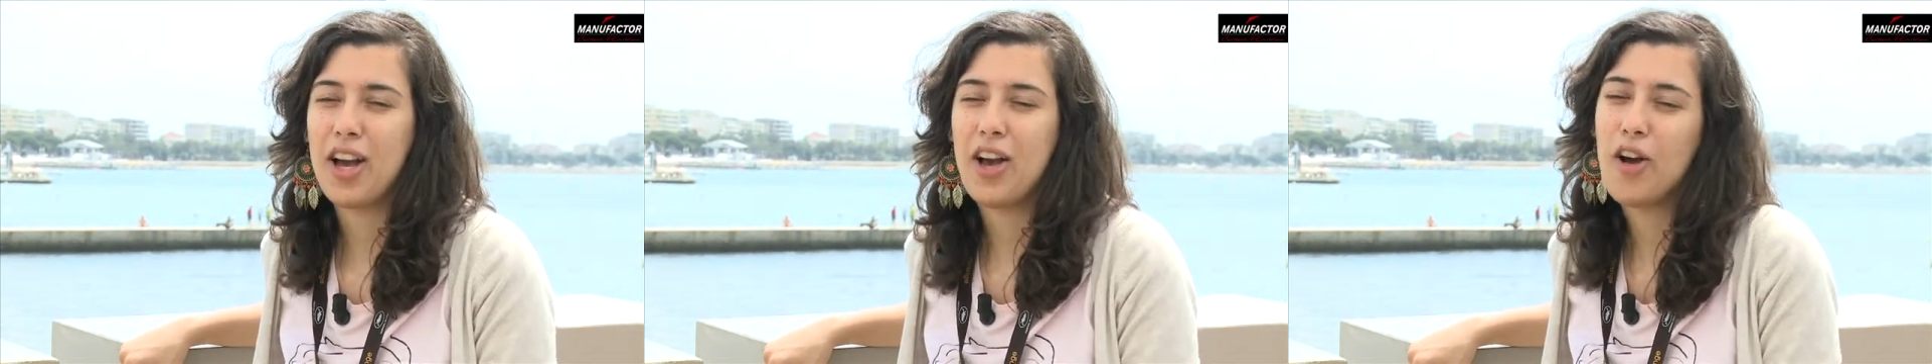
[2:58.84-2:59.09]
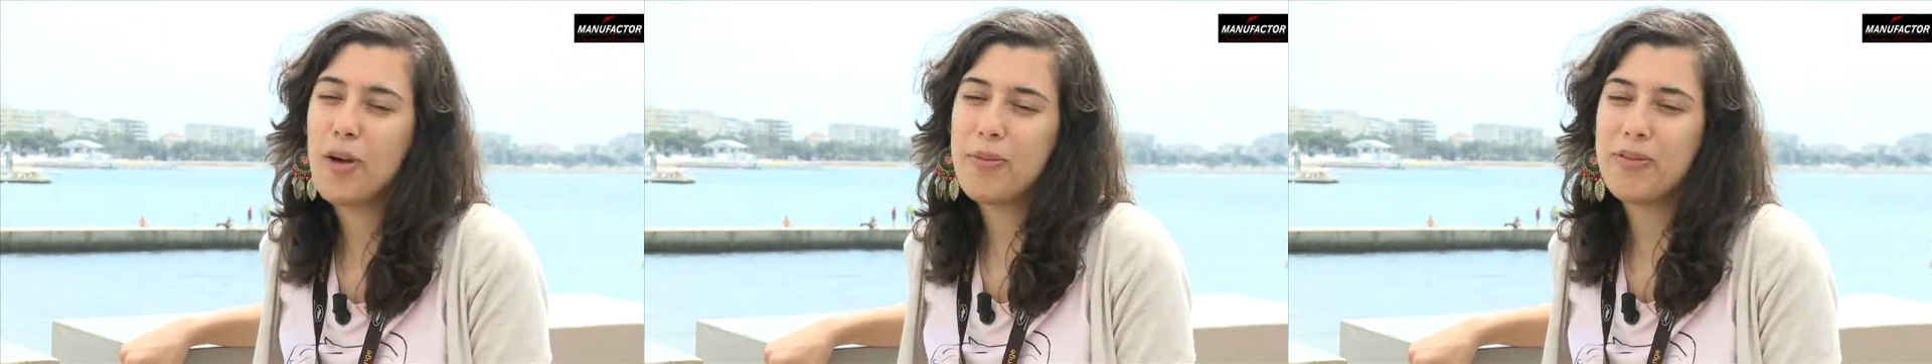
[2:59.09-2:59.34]

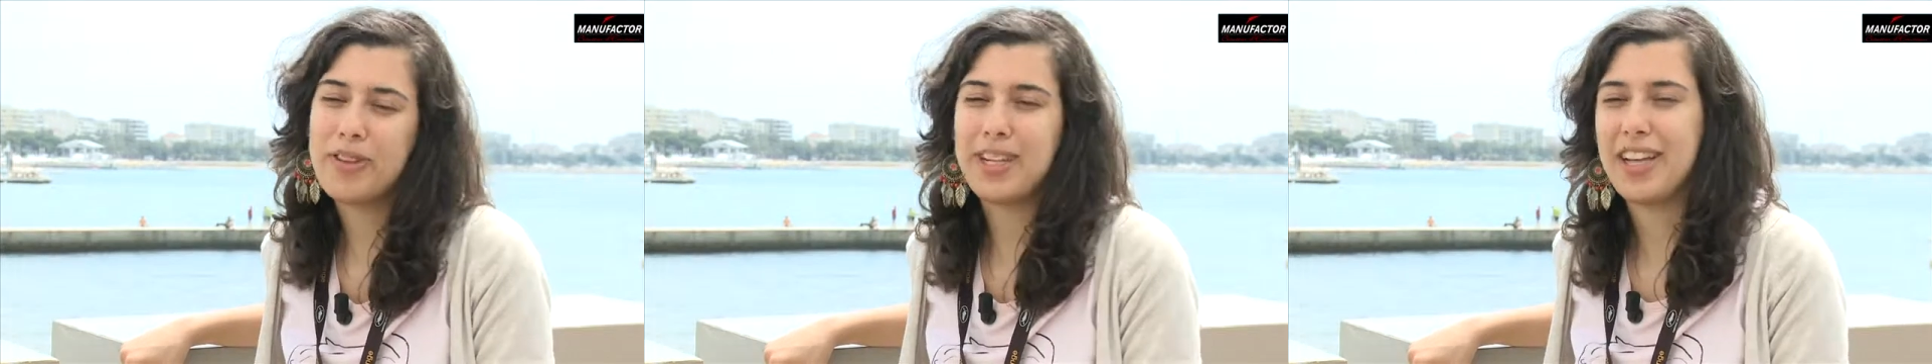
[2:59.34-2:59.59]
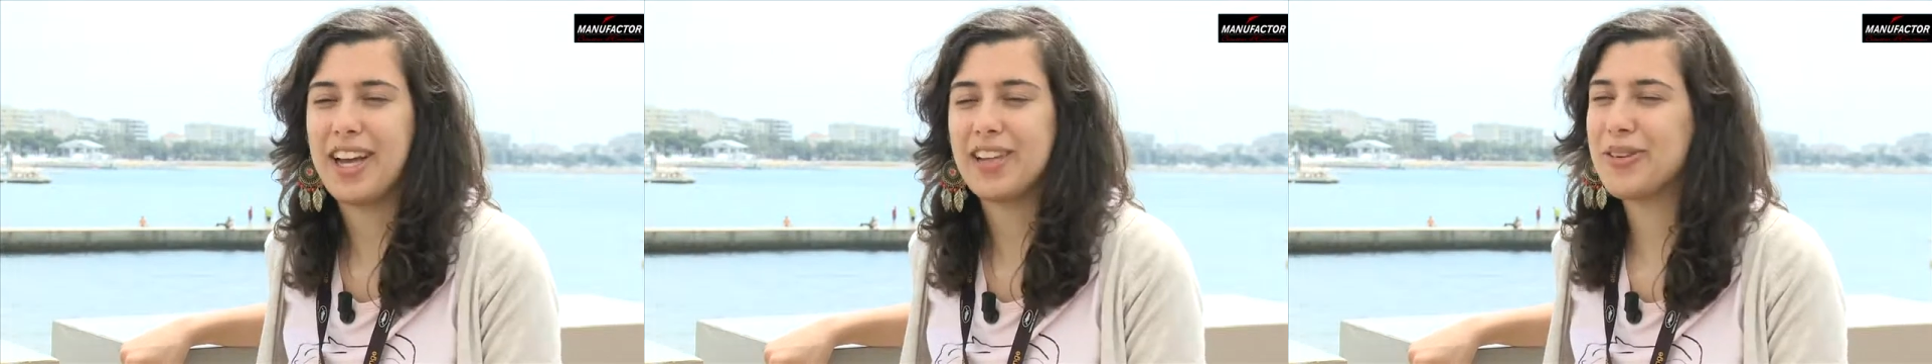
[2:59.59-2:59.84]

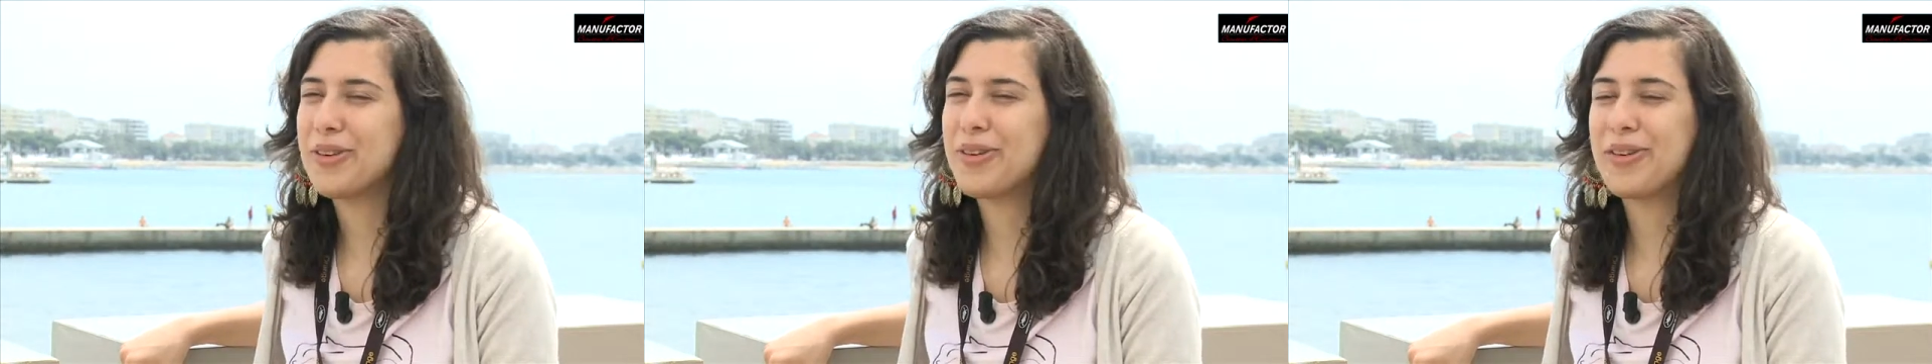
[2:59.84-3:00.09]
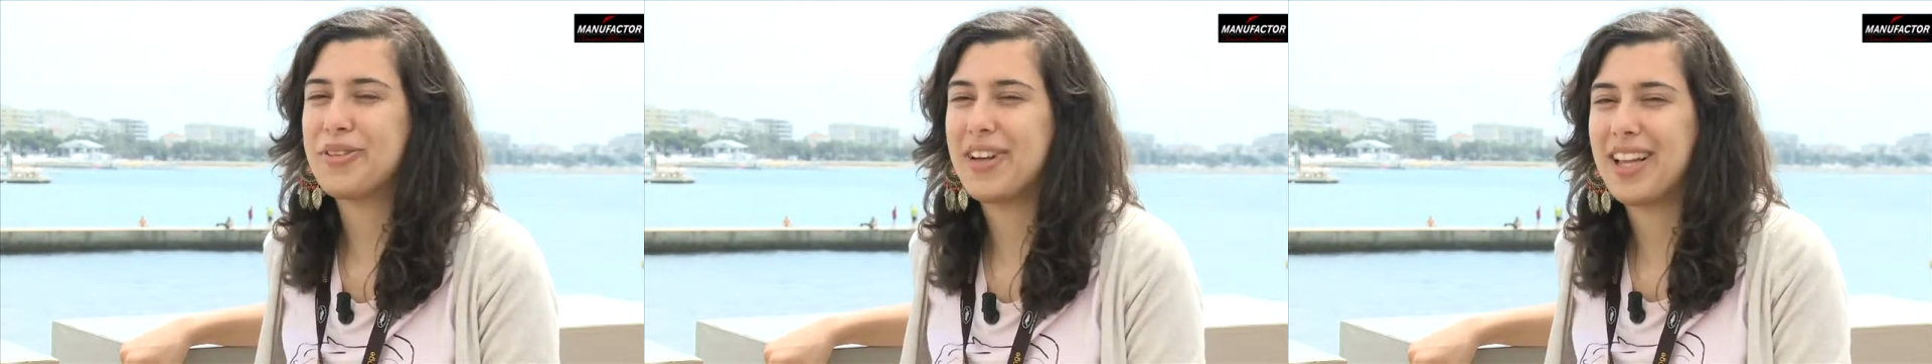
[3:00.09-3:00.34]
Hopefully, I don't
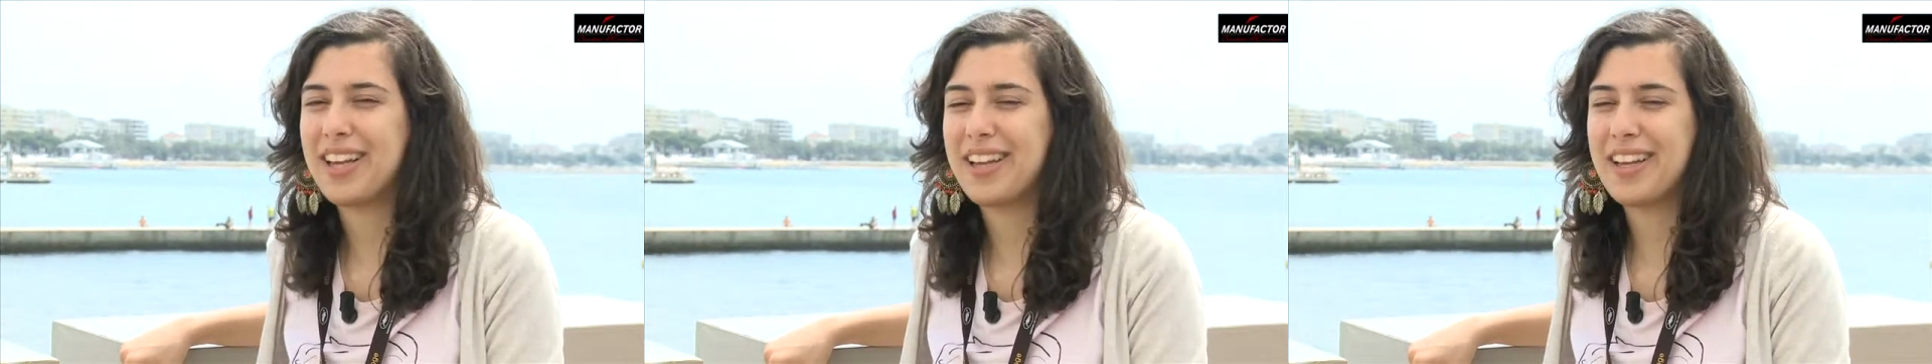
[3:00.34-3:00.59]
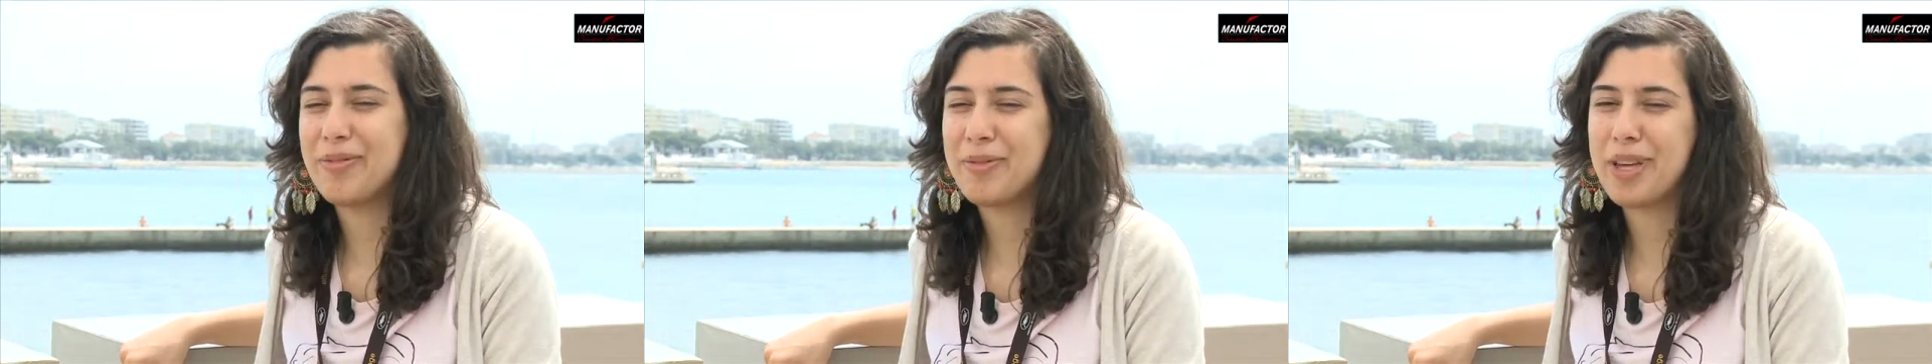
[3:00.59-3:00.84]
know if I'll
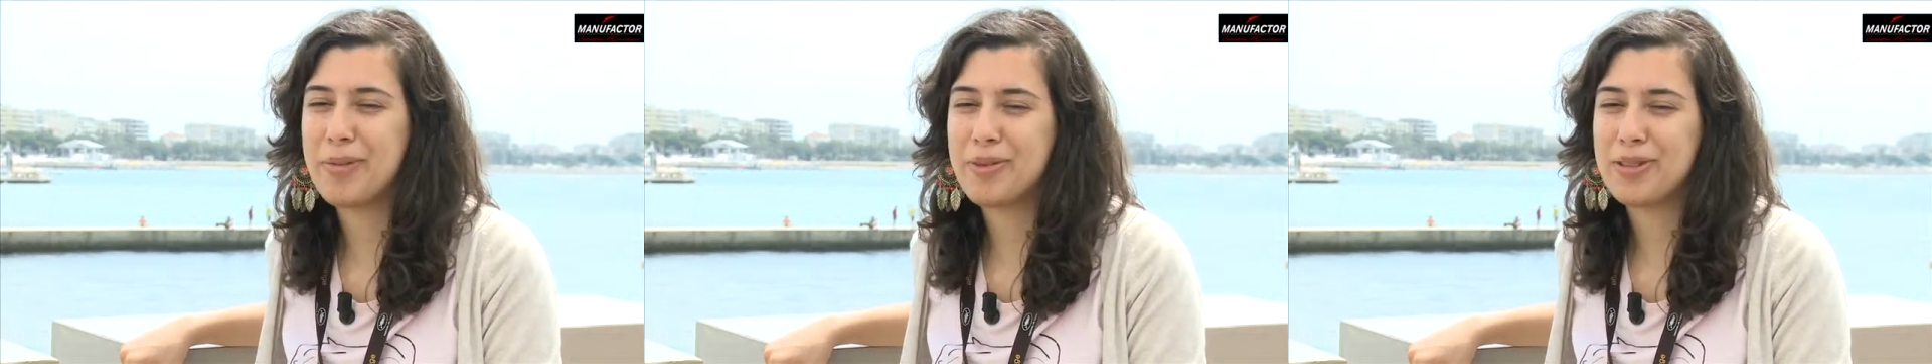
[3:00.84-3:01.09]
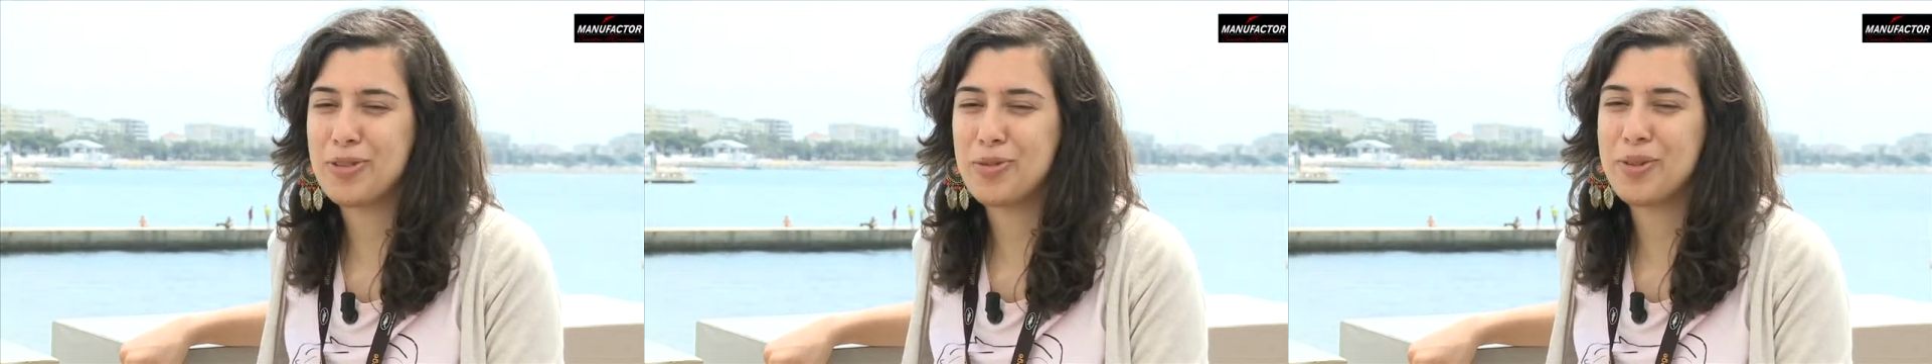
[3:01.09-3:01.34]
be
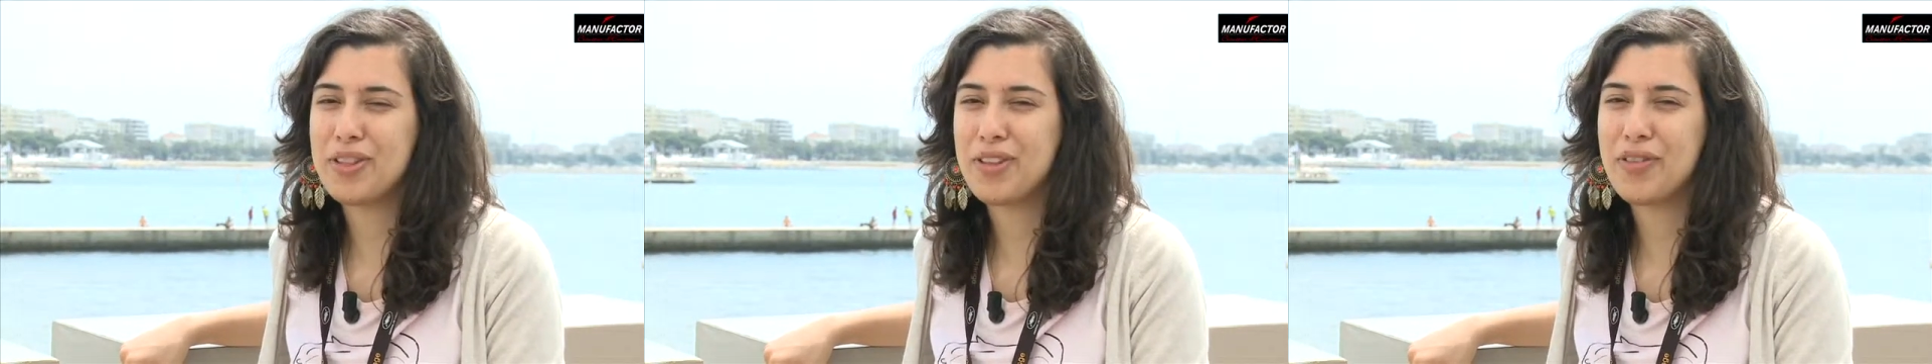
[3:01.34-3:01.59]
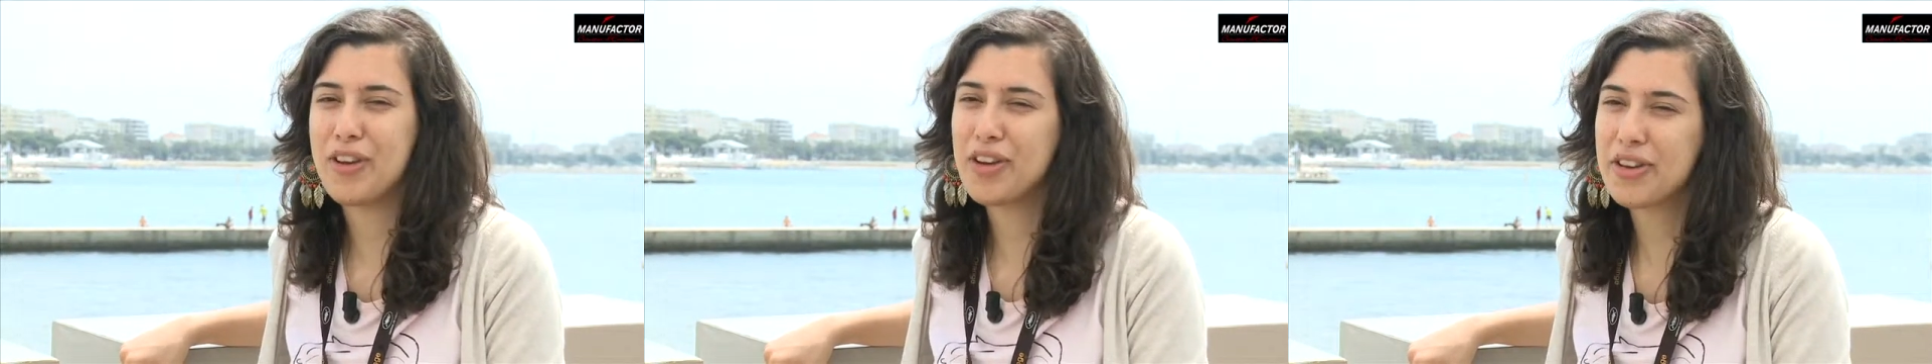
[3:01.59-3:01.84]
able to, but
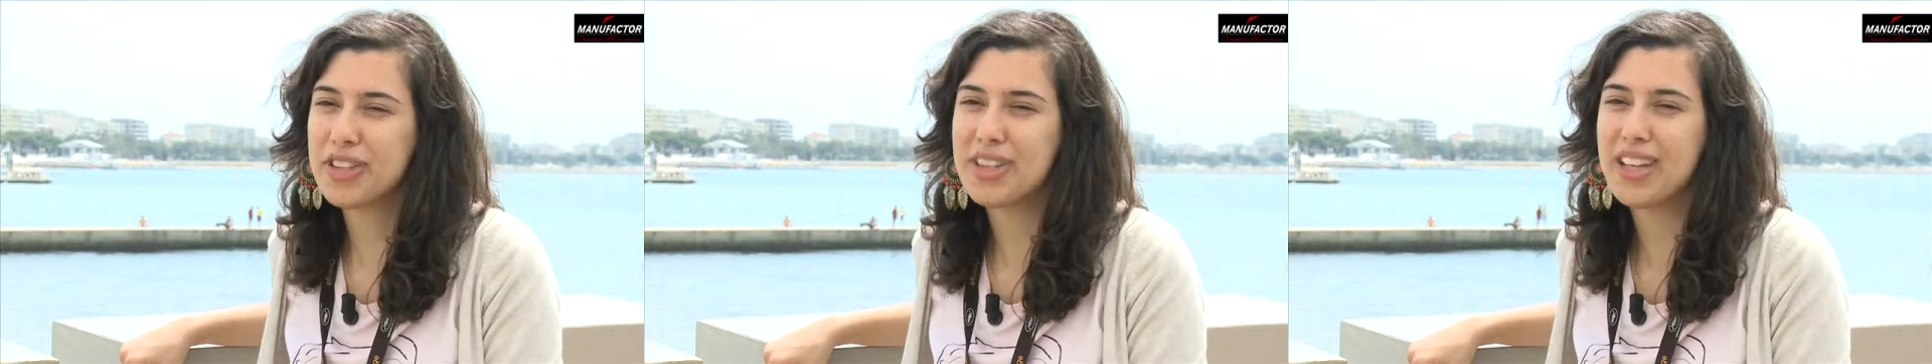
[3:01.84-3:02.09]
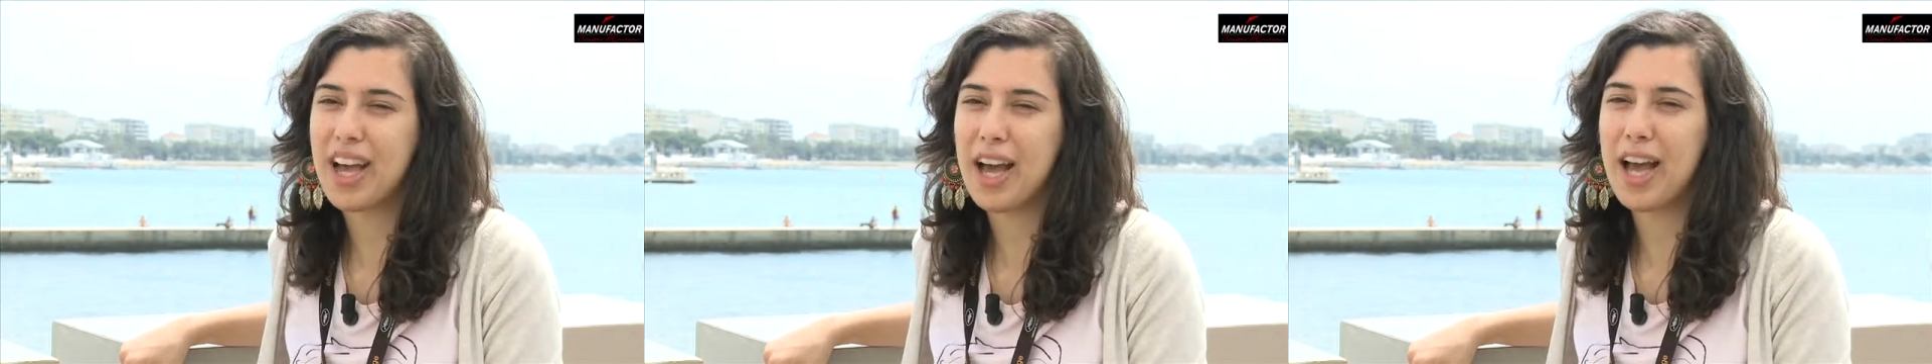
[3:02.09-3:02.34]
if I could,